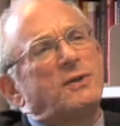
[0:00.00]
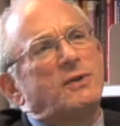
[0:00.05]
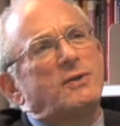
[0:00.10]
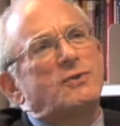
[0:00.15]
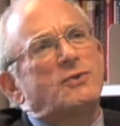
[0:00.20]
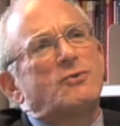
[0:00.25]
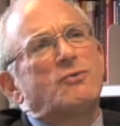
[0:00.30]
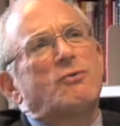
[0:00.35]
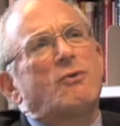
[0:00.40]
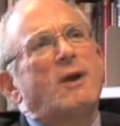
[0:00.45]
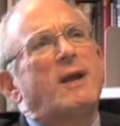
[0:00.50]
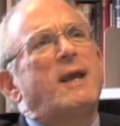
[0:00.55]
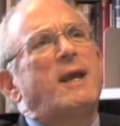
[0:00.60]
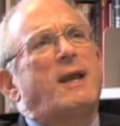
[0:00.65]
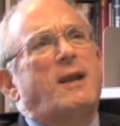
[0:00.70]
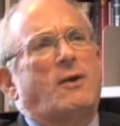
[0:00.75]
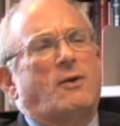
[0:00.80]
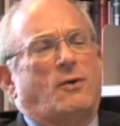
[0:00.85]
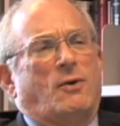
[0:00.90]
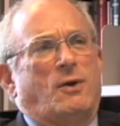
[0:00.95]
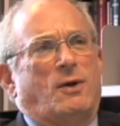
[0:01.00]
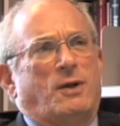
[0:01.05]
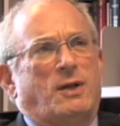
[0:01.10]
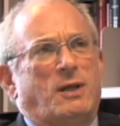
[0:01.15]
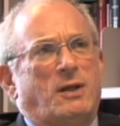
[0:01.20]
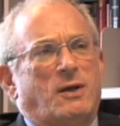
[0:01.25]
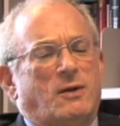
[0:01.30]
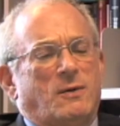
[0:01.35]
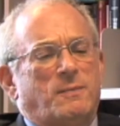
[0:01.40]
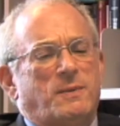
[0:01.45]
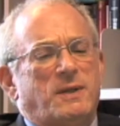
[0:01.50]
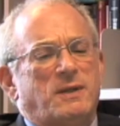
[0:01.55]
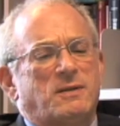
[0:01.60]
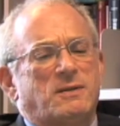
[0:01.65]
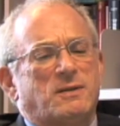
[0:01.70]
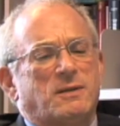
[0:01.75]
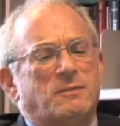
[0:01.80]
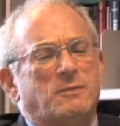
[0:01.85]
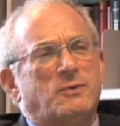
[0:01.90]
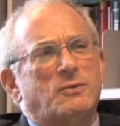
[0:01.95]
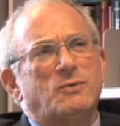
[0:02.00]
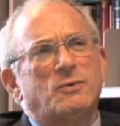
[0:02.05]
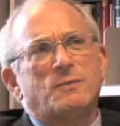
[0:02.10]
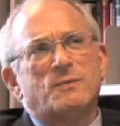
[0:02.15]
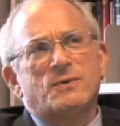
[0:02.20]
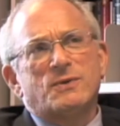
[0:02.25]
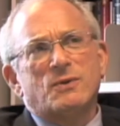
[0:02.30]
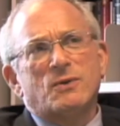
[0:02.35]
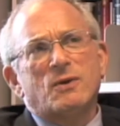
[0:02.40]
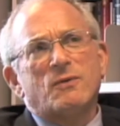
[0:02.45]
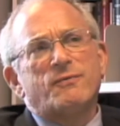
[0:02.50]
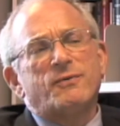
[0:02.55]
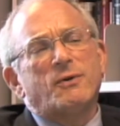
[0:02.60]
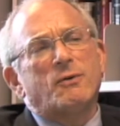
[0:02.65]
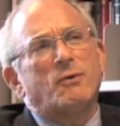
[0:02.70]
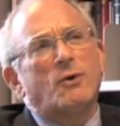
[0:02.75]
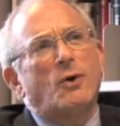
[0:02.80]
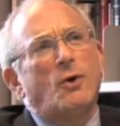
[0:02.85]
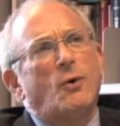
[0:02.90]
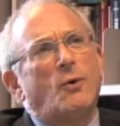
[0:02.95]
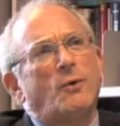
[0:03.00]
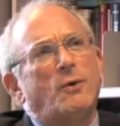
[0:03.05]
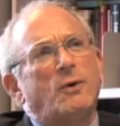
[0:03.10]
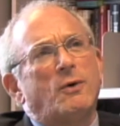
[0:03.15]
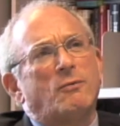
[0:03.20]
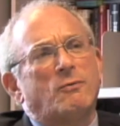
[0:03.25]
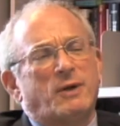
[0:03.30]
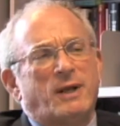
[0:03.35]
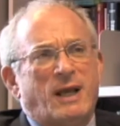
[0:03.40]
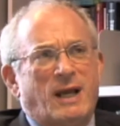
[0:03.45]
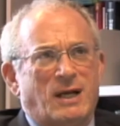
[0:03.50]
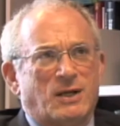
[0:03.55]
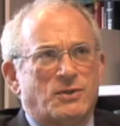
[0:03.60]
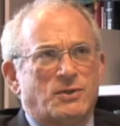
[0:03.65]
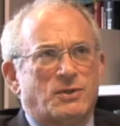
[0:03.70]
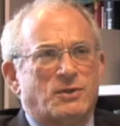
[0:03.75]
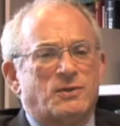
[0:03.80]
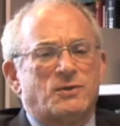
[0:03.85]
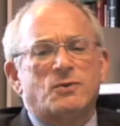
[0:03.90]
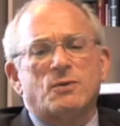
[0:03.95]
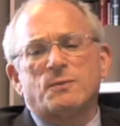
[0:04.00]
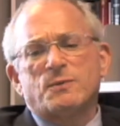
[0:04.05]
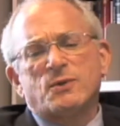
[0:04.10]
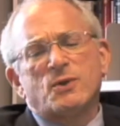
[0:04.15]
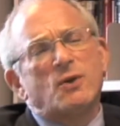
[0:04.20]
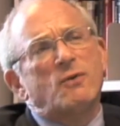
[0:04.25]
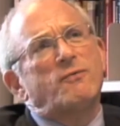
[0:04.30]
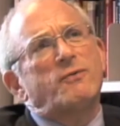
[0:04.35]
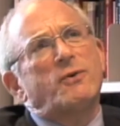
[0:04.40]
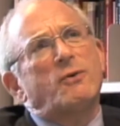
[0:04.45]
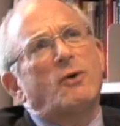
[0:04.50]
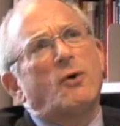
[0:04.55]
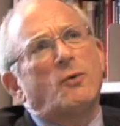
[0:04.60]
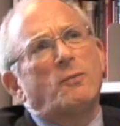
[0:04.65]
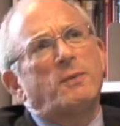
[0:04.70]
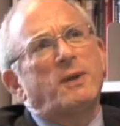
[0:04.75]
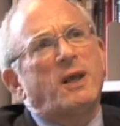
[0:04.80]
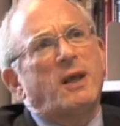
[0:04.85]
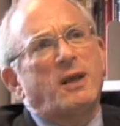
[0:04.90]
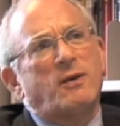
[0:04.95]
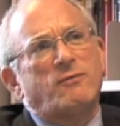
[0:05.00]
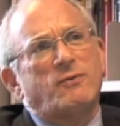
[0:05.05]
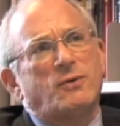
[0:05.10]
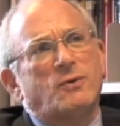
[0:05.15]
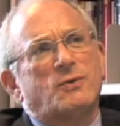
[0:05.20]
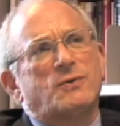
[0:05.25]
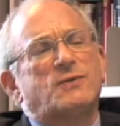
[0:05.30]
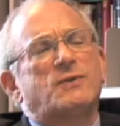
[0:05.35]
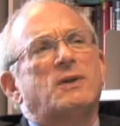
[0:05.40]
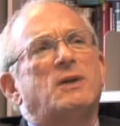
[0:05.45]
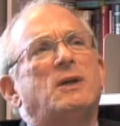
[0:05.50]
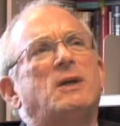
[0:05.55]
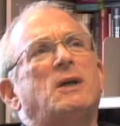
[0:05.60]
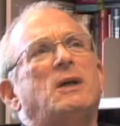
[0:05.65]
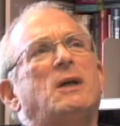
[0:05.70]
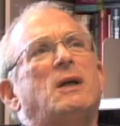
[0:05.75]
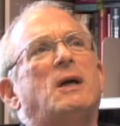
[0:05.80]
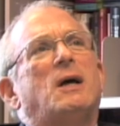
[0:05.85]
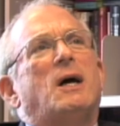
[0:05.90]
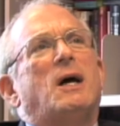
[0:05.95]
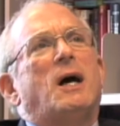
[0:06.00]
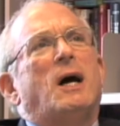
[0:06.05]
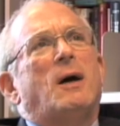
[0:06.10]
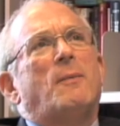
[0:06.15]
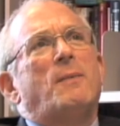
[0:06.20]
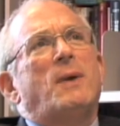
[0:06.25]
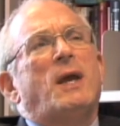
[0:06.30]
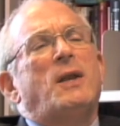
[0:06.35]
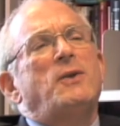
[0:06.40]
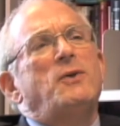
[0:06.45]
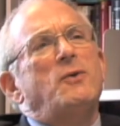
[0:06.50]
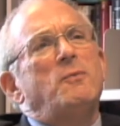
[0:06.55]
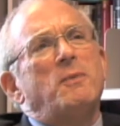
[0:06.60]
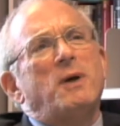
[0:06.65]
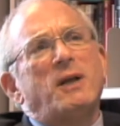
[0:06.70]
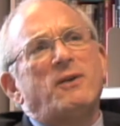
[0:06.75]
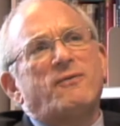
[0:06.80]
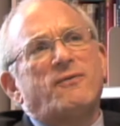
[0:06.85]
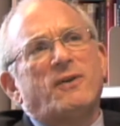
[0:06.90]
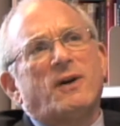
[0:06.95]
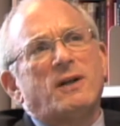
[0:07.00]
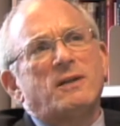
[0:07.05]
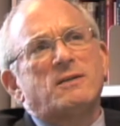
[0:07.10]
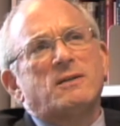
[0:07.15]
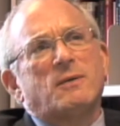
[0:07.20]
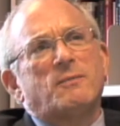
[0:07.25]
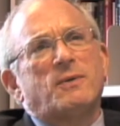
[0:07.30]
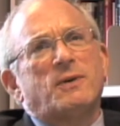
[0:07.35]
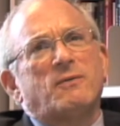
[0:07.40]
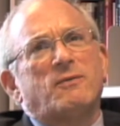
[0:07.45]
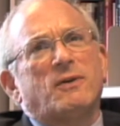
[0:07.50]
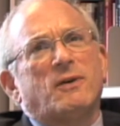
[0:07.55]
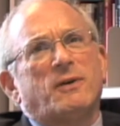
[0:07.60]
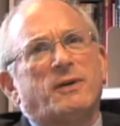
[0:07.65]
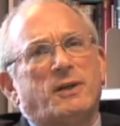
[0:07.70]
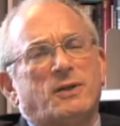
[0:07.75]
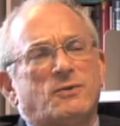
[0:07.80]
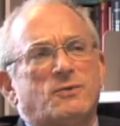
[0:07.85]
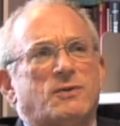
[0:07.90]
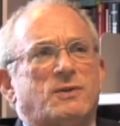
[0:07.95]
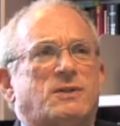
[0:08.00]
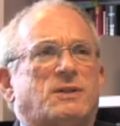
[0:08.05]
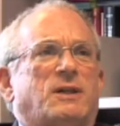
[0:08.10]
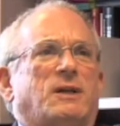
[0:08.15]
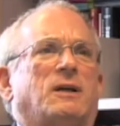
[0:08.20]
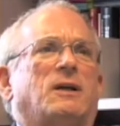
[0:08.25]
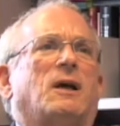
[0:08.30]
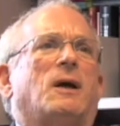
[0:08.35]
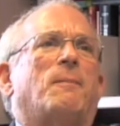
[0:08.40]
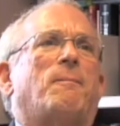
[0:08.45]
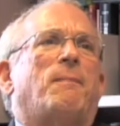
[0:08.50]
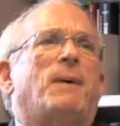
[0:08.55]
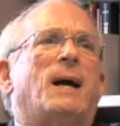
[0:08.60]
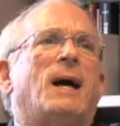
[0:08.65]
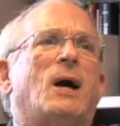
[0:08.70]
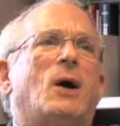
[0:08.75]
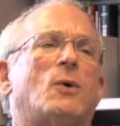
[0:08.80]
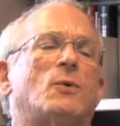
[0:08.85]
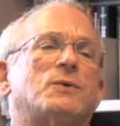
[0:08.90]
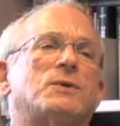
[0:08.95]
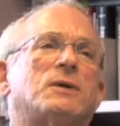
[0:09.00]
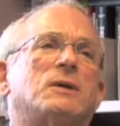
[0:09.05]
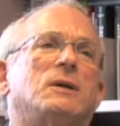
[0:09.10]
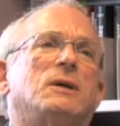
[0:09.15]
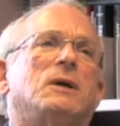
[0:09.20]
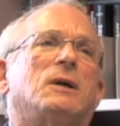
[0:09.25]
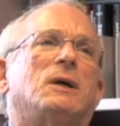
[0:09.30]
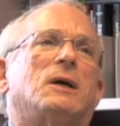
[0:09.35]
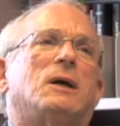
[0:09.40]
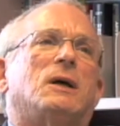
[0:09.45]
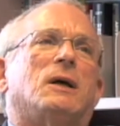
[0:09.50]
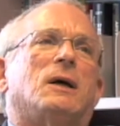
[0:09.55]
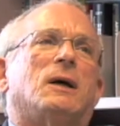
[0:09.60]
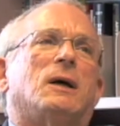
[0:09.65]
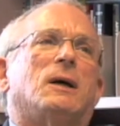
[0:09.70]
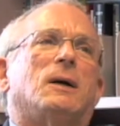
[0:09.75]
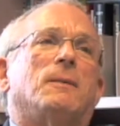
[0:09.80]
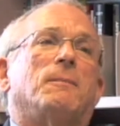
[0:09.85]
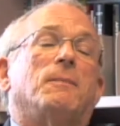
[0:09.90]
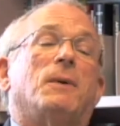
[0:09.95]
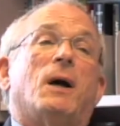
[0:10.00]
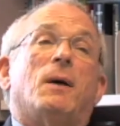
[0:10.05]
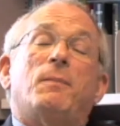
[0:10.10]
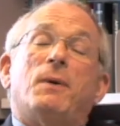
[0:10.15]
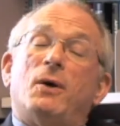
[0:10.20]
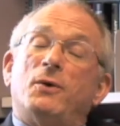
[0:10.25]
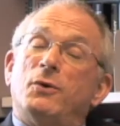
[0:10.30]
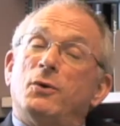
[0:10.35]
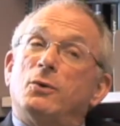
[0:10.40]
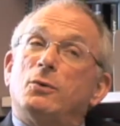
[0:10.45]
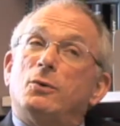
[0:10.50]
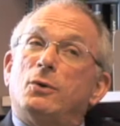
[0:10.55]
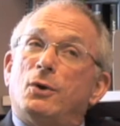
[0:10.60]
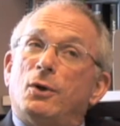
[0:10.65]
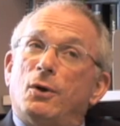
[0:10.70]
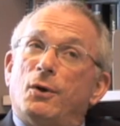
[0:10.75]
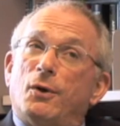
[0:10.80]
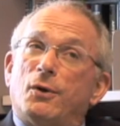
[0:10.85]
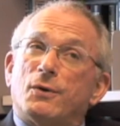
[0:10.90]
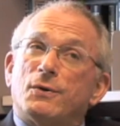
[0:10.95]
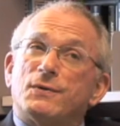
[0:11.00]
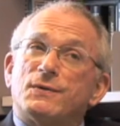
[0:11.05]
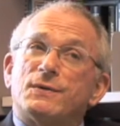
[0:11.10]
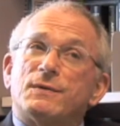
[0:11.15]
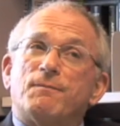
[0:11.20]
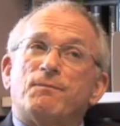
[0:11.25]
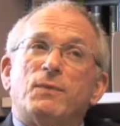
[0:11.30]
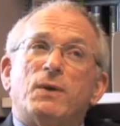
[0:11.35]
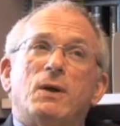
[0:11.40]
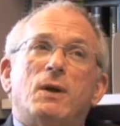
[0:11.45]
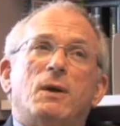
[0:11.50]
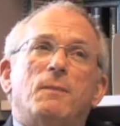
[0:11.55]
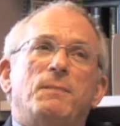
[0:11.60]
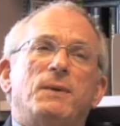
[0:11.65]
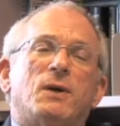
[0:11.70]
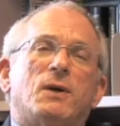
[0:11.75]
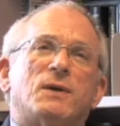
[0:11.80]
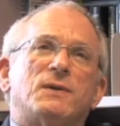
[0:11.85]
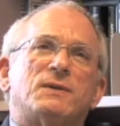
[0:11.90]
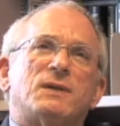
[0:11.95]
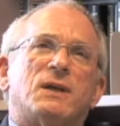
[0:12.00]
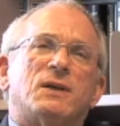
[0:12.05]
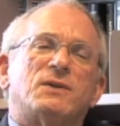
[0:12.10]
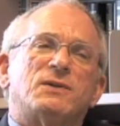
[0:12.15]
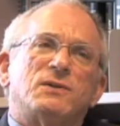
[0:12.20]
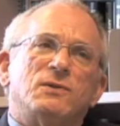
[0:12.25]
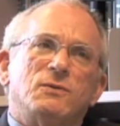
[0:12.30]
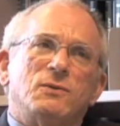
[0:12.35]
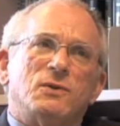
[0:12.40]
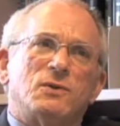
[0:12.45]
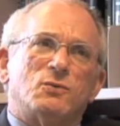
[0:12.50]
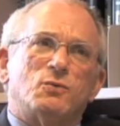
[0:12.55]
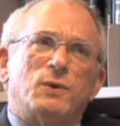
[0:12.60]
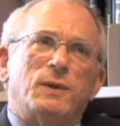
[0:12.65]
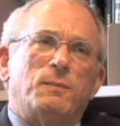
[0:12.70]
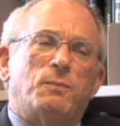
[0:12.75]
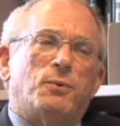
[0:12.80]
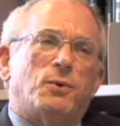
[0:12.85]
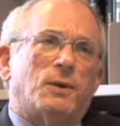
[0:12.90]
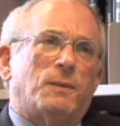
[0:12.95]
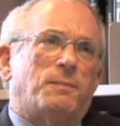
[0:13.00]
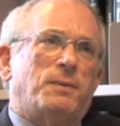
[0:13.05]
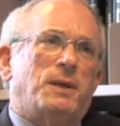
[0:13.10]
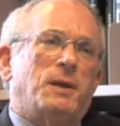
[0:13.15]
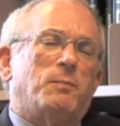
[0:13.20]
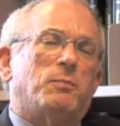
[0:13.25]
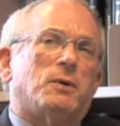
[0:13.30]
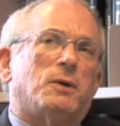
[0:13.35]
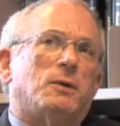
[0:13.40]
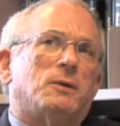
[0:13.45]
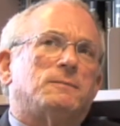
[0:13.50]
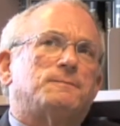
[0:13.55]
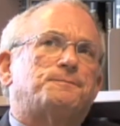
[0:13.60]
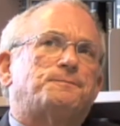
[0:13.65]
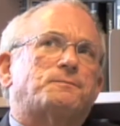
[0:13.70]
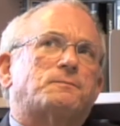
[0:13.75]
to train on ERP Sim to observe your own reactions, to observe your own behaviors. Um, and you might find something very interesting about, um, about your learners. Because as soon as we put people